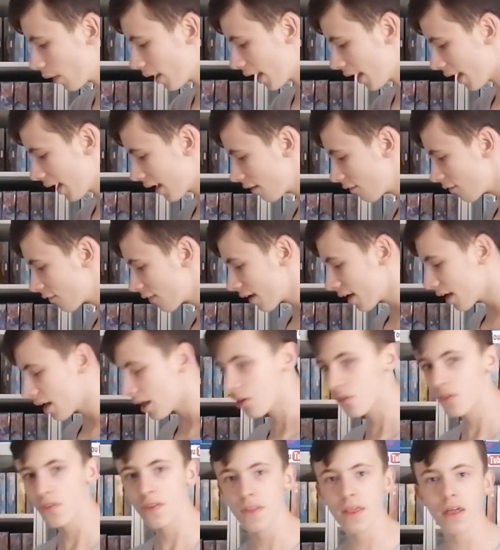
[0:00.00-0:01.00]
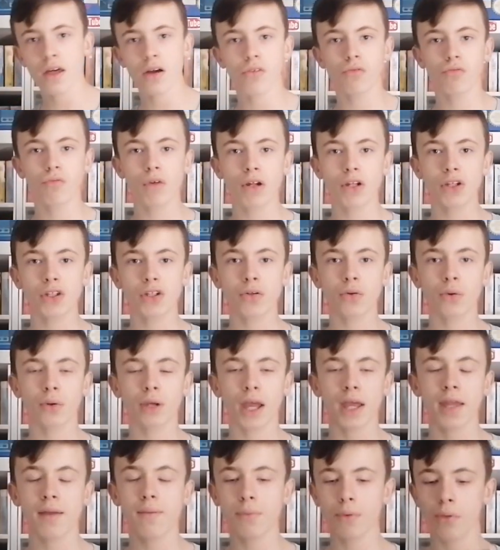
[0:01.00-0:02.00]
we have is the original
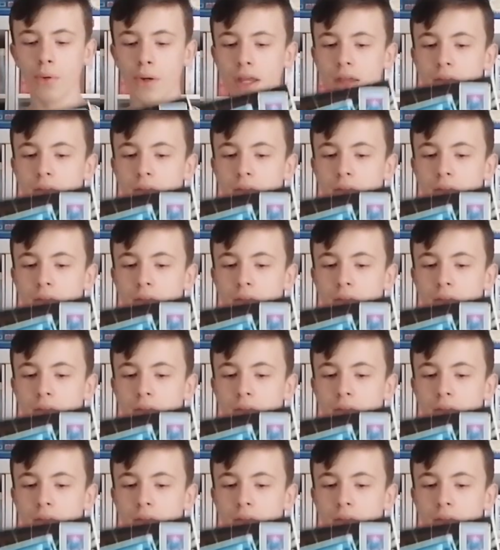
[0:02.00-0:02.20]
Game Boy